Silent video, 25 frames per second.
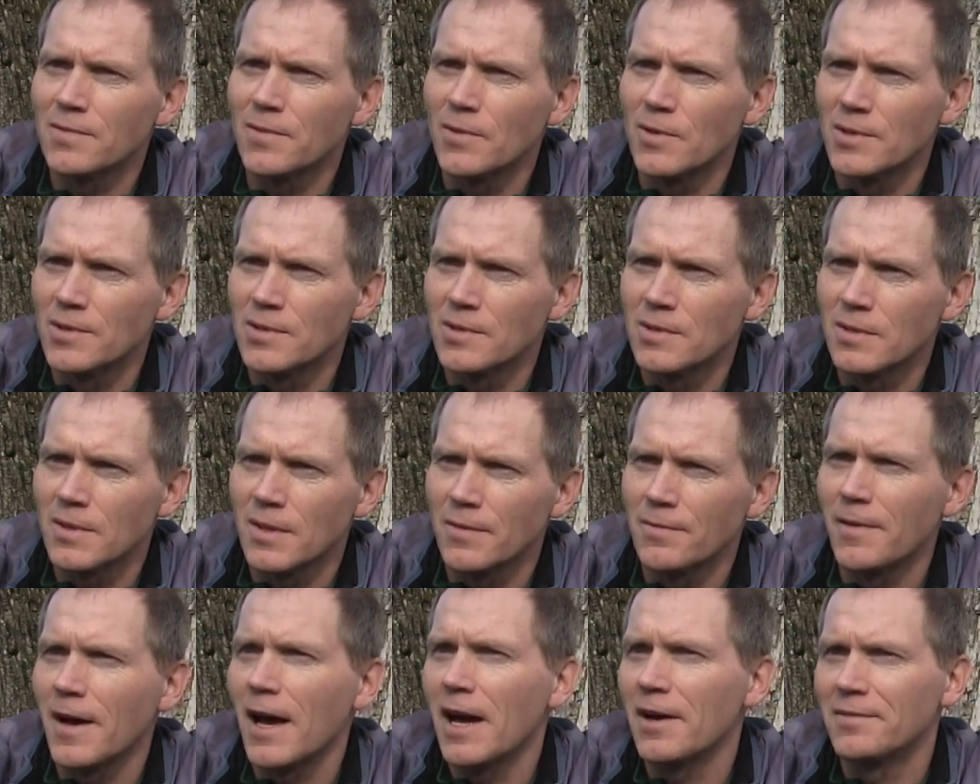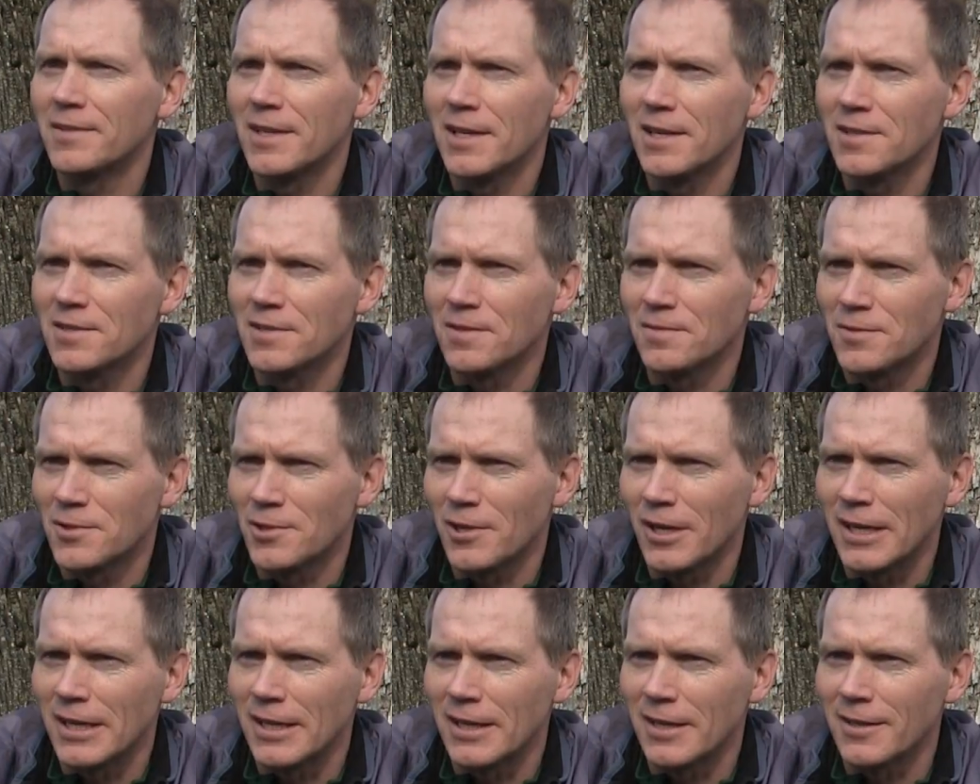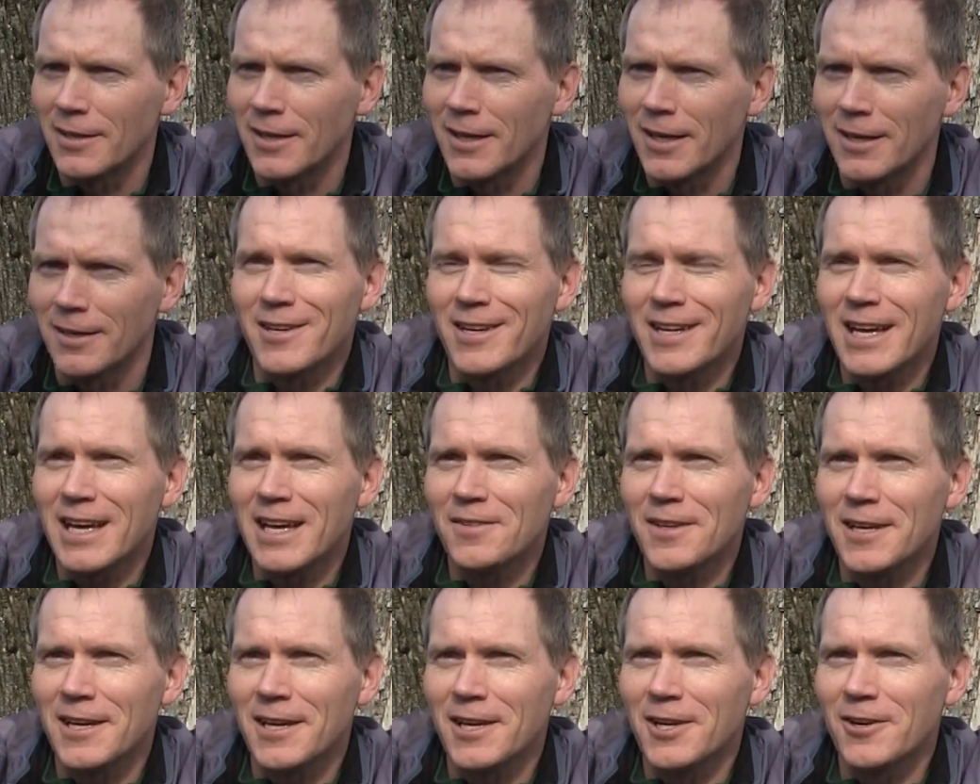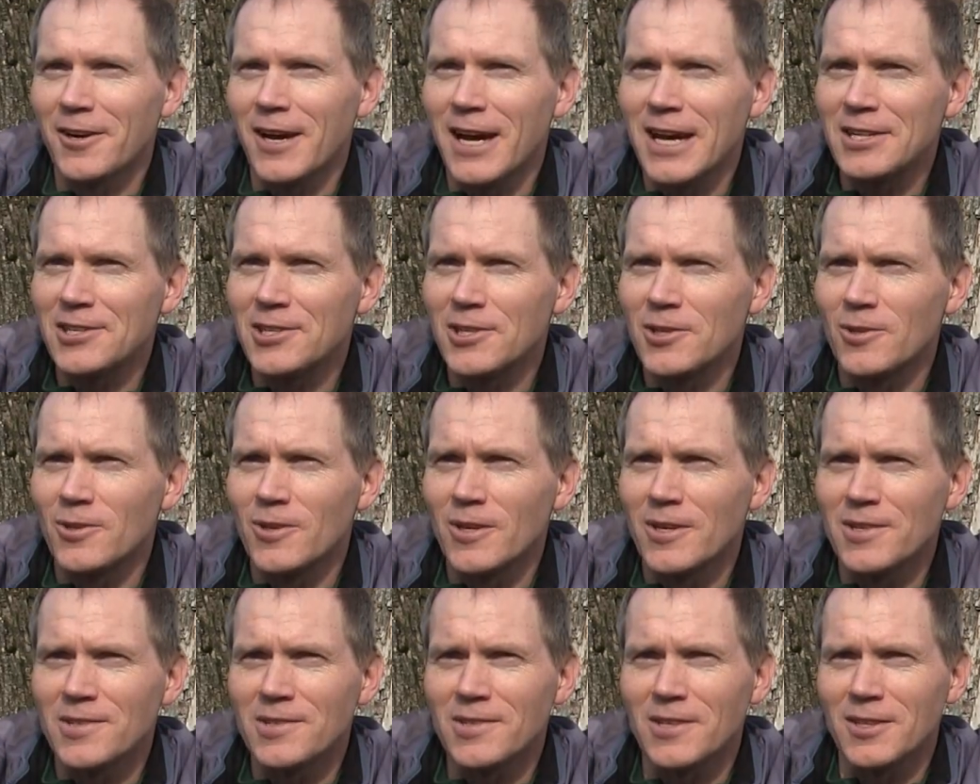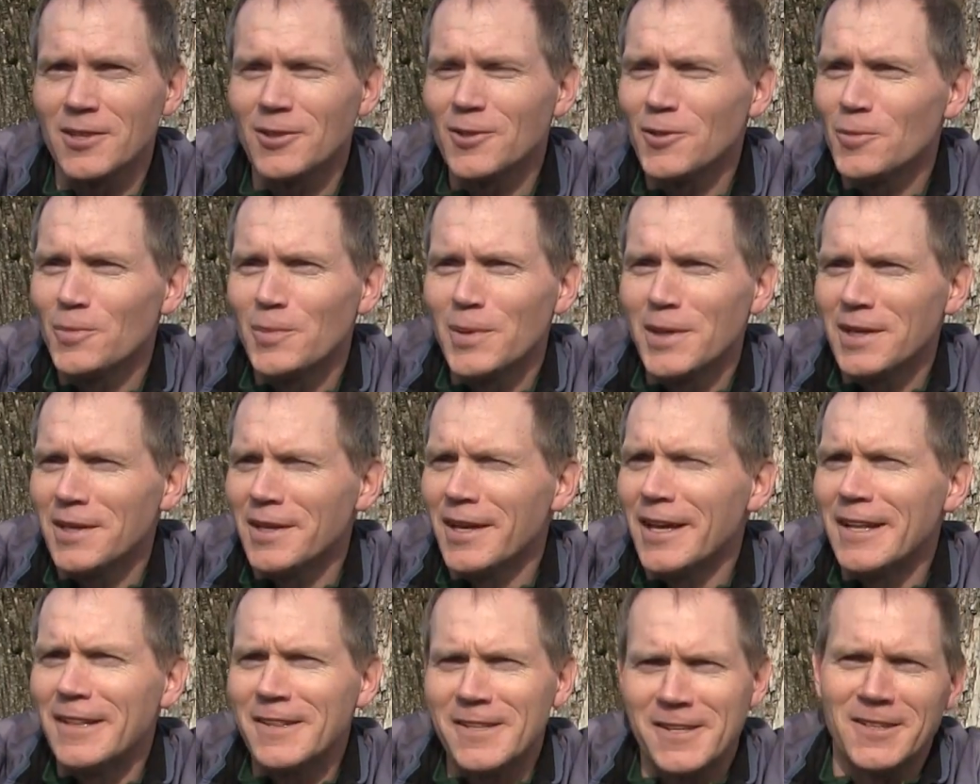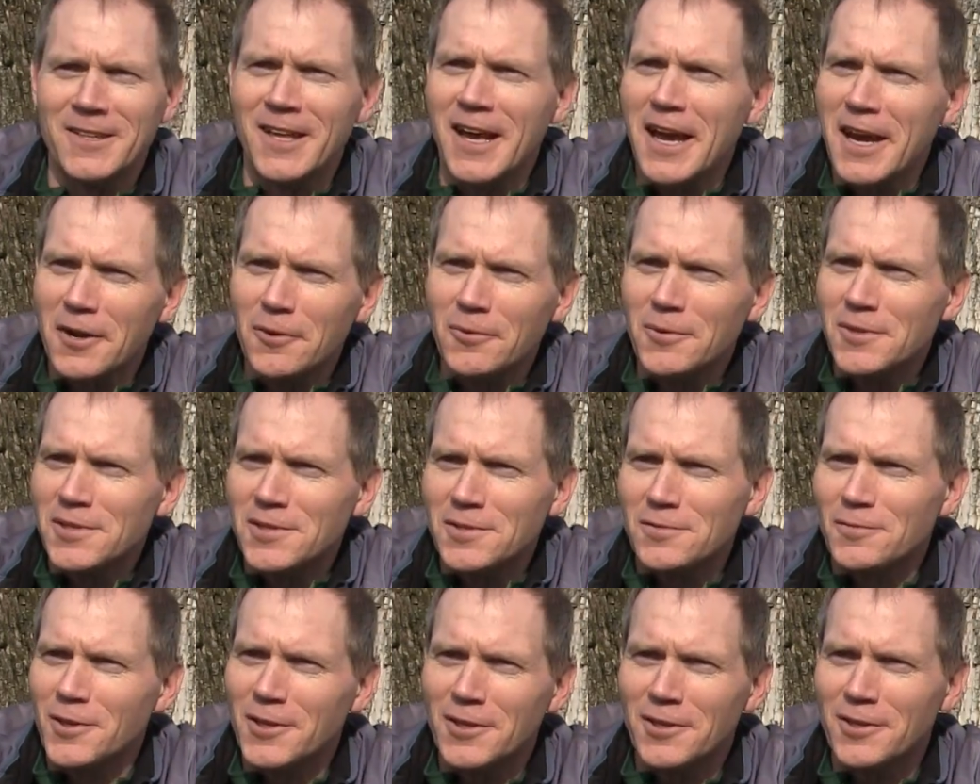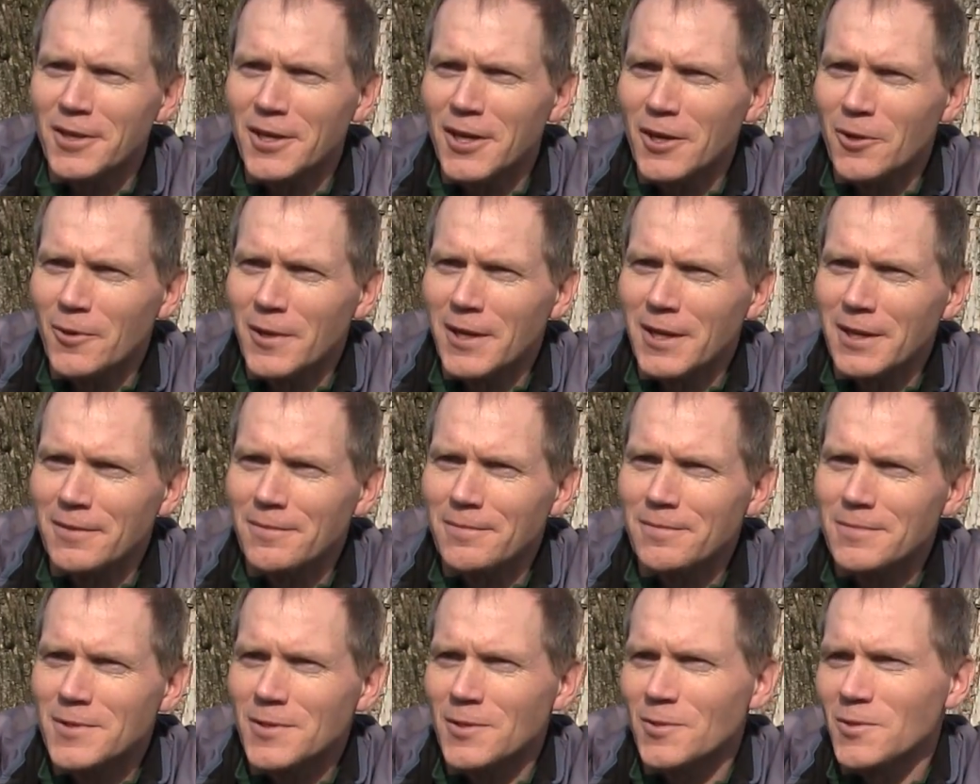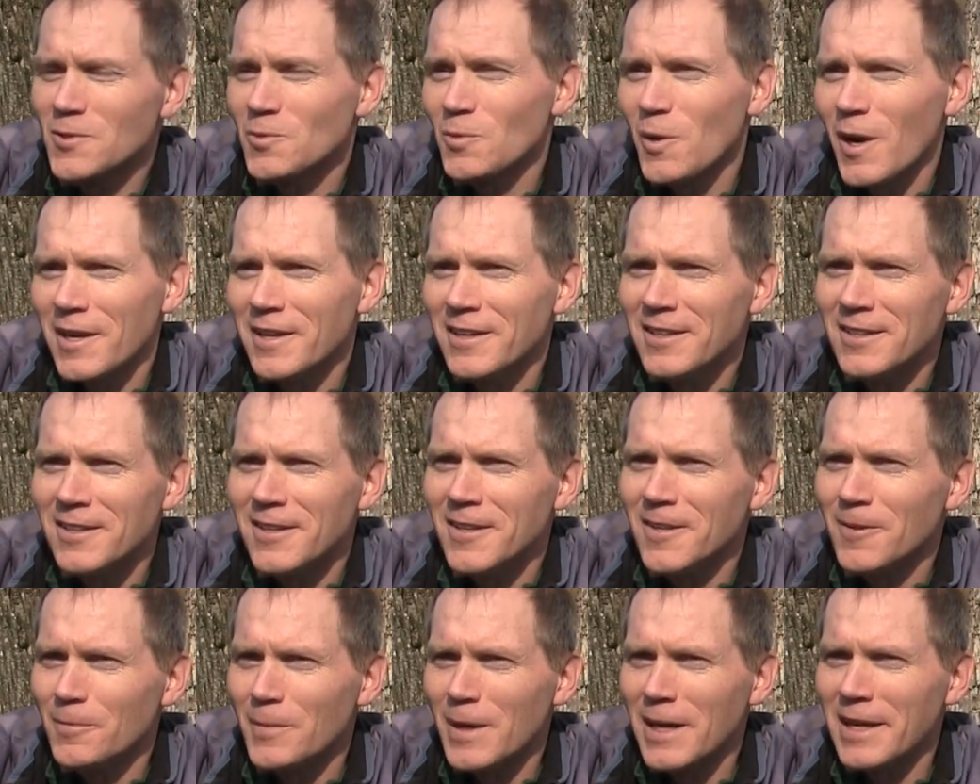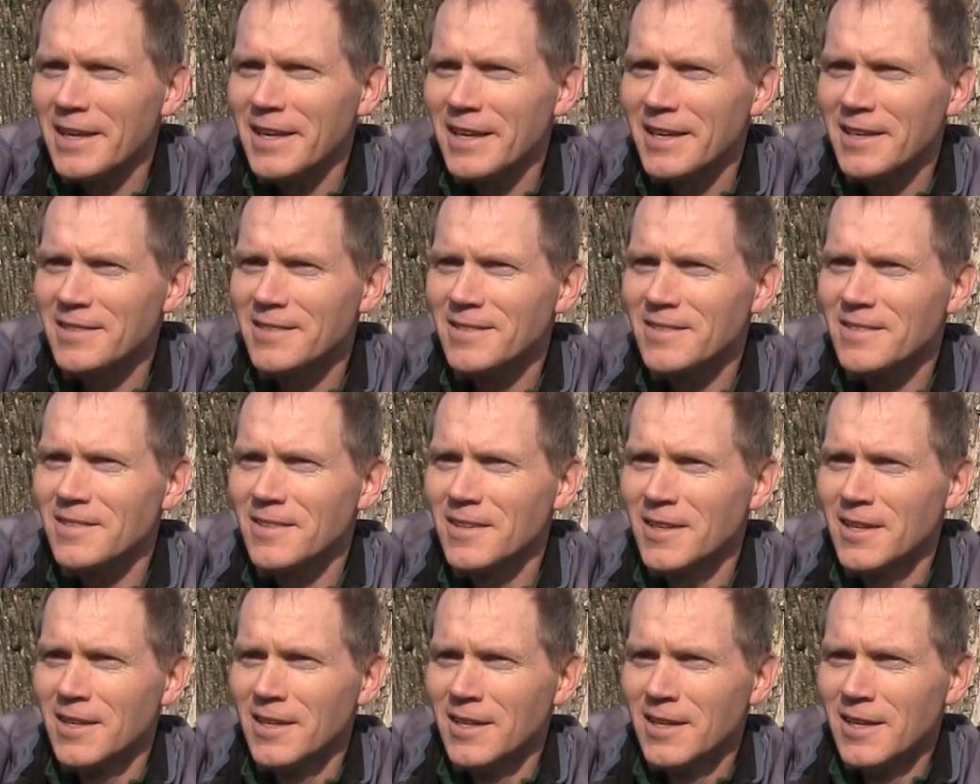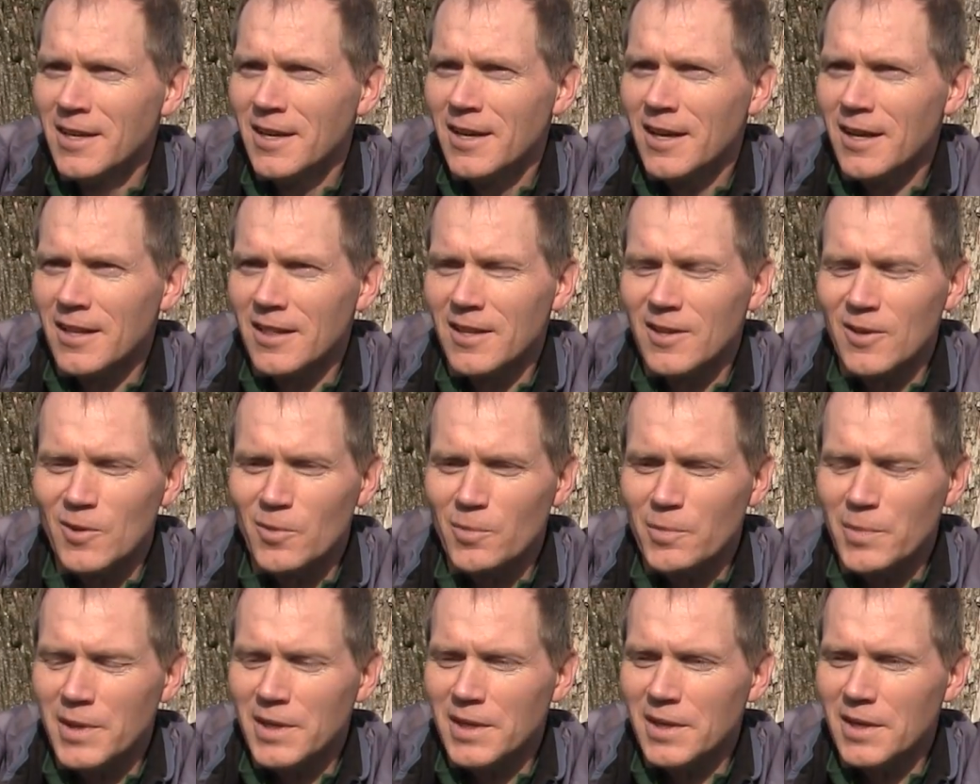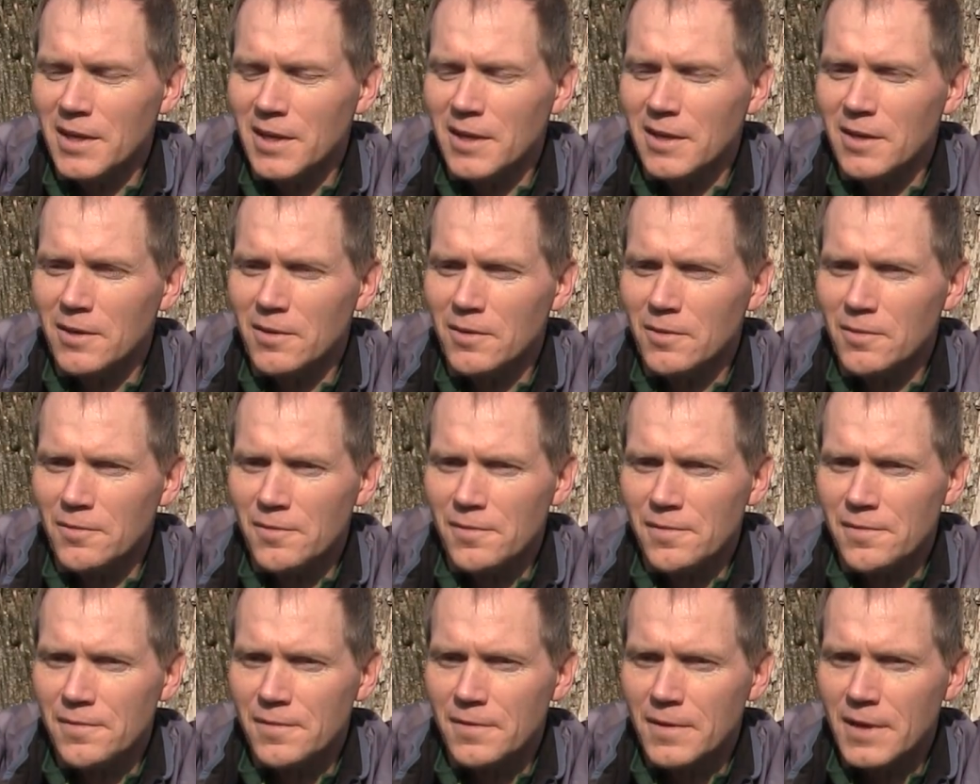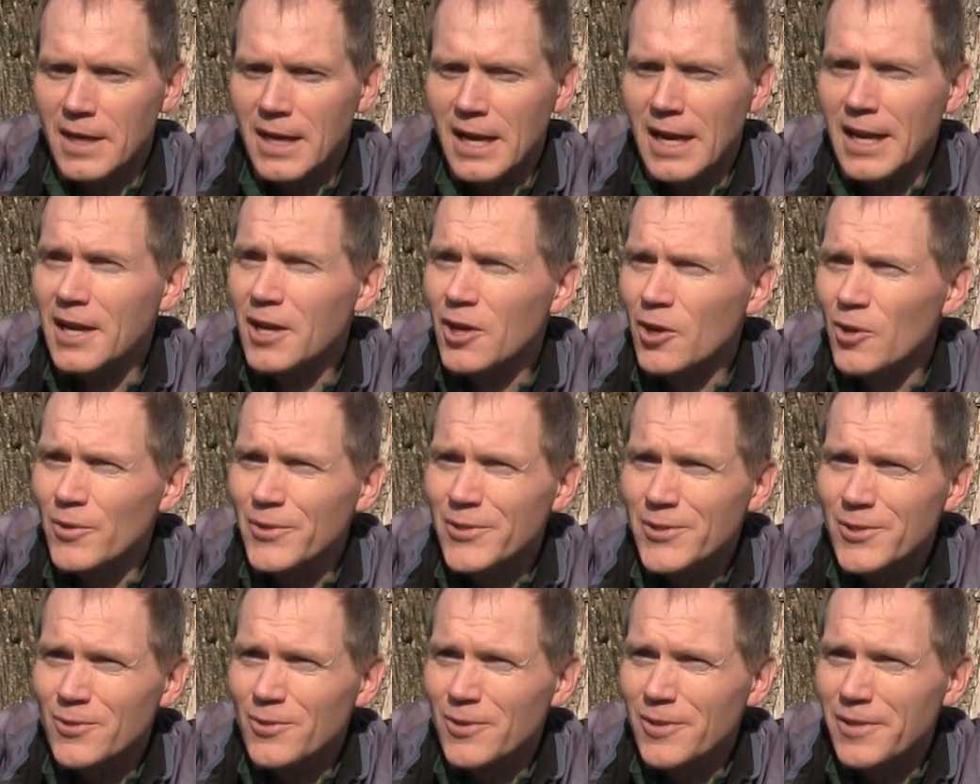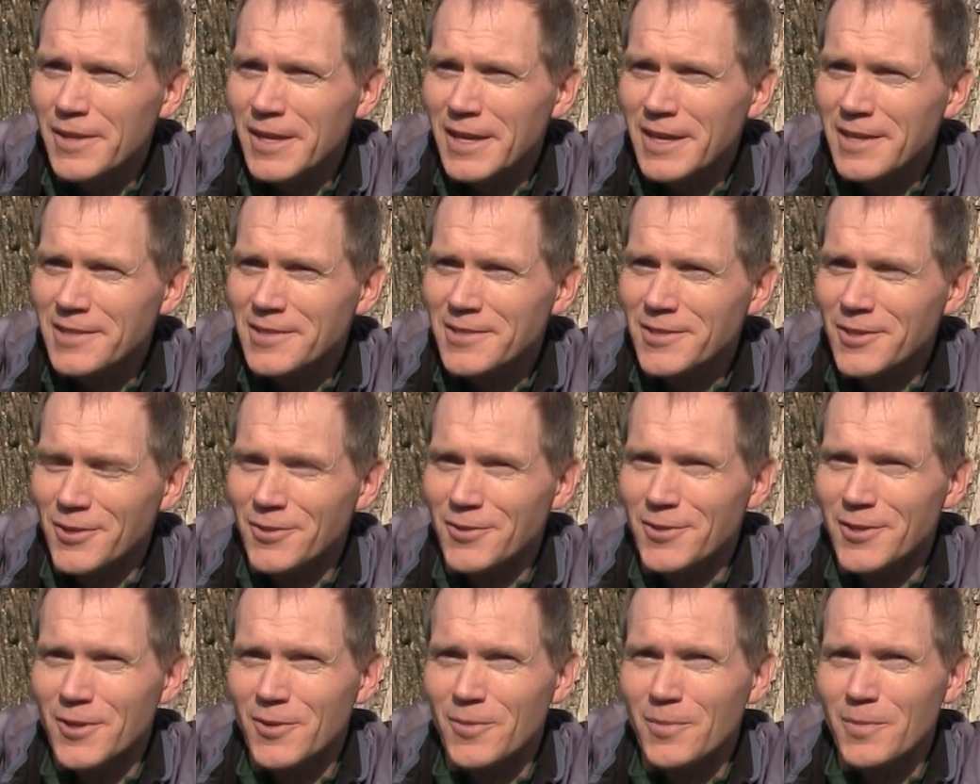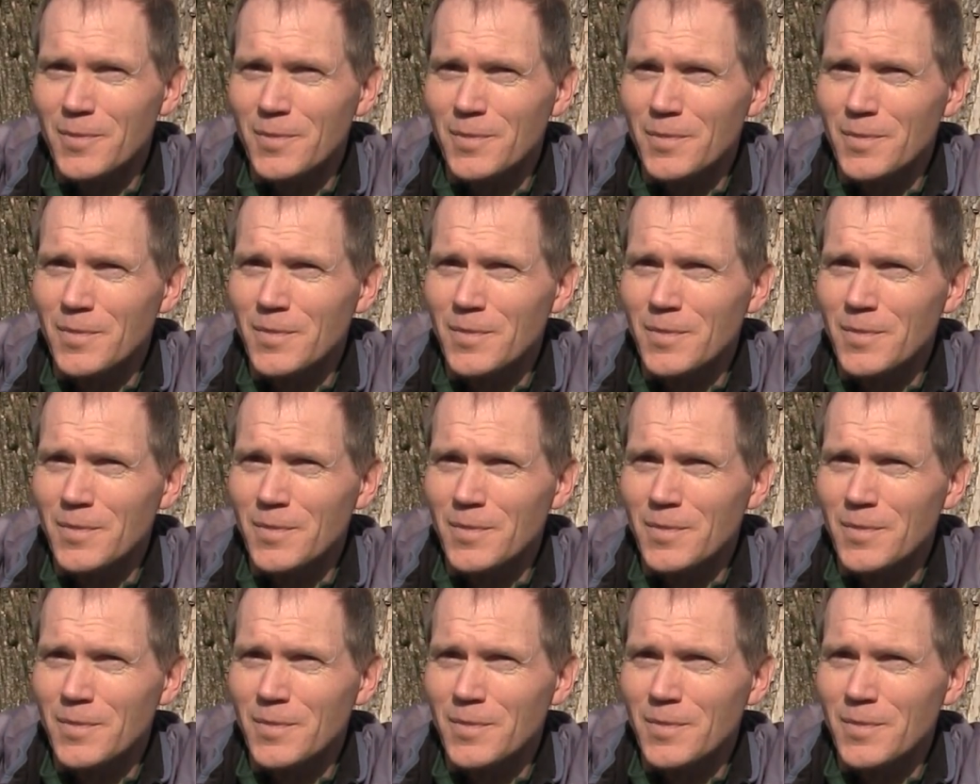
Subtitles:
for 5 days of training, and they're kind of like a crash course, a little bit in the language of where you're going, so Swahili in my case, a little bit of kind of cultural things, so you don't